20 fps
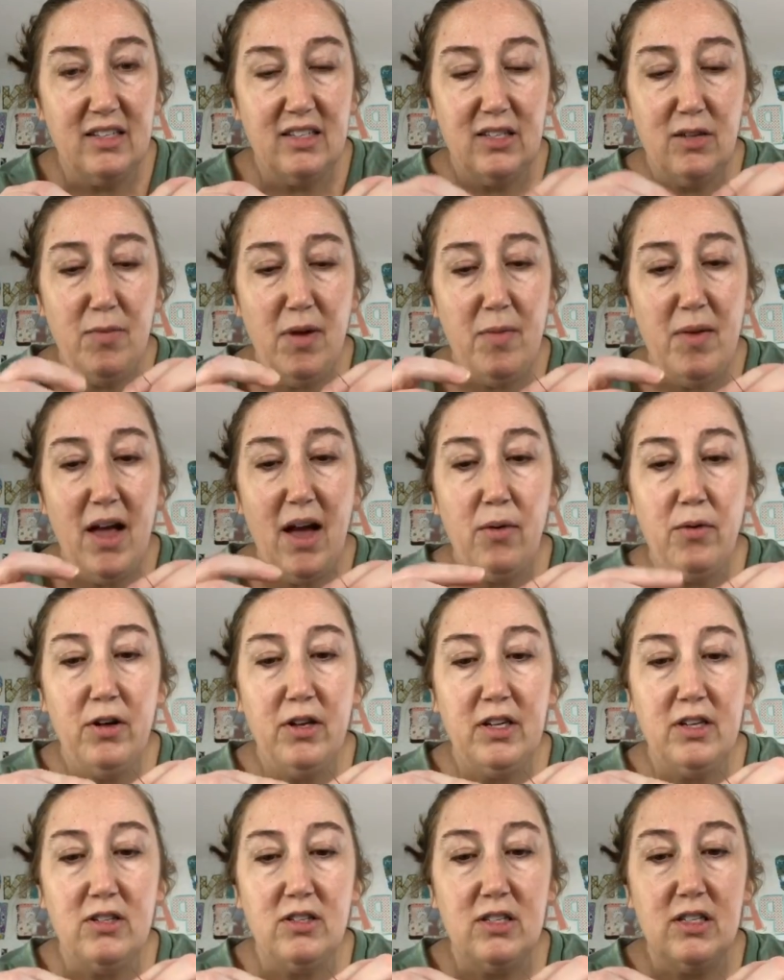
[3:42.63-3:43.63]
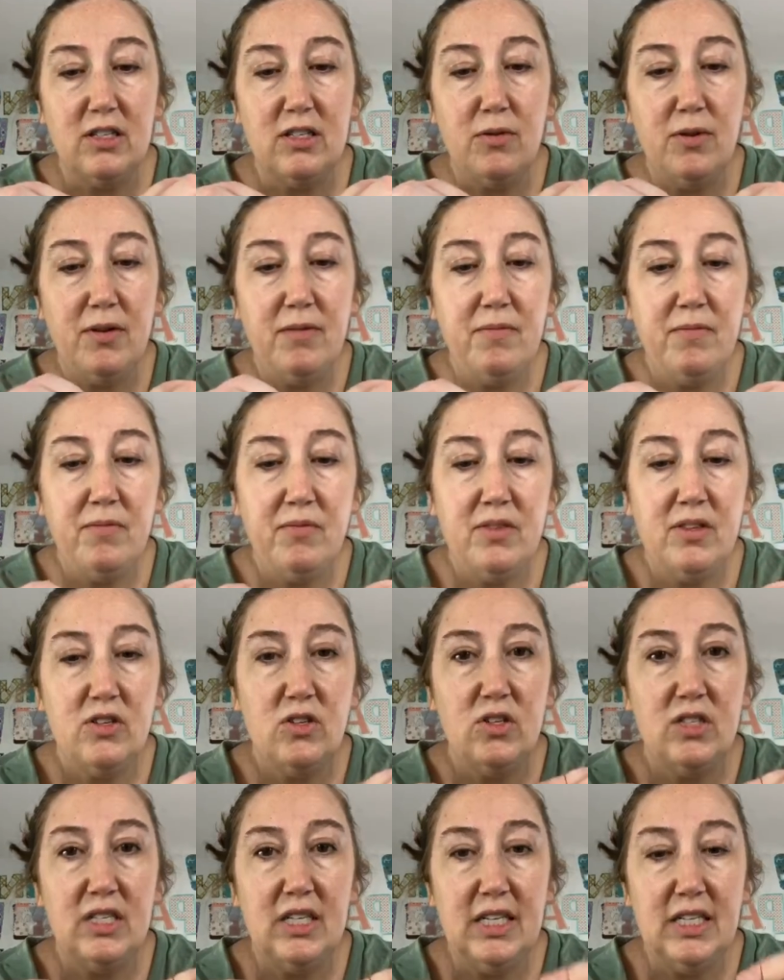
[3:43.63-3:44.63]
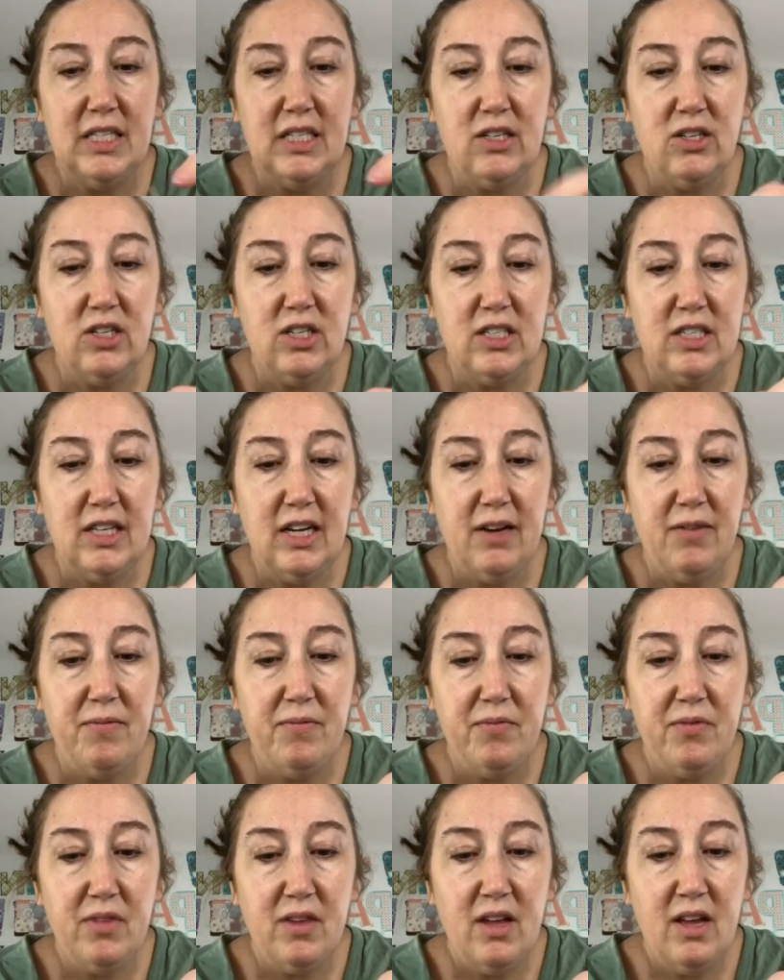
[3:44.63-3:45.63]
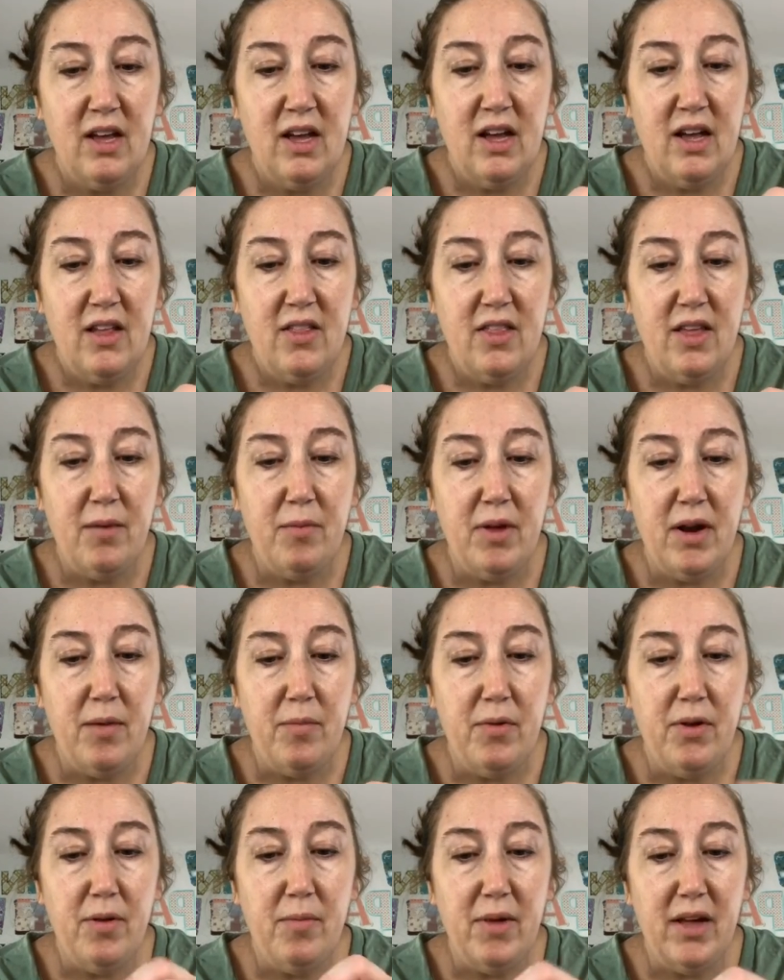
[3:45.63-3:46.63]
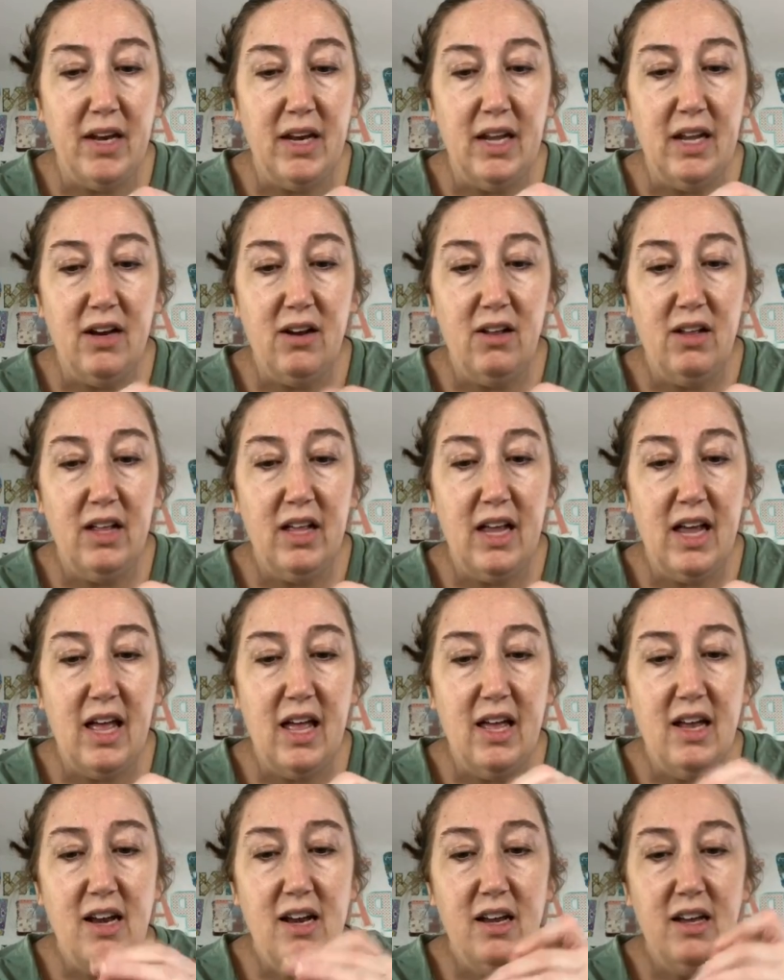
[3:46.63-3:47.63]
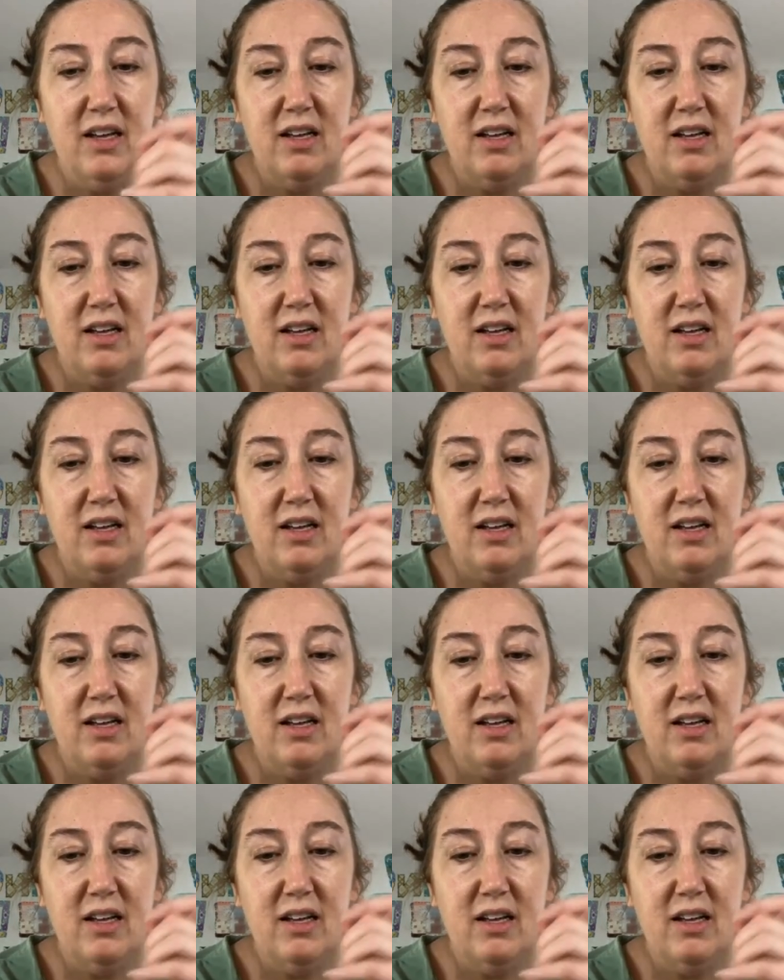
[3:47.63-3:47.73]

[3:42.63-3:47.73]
So maybe I will use this one so it's easier to see. Then I'm going to put my needle in.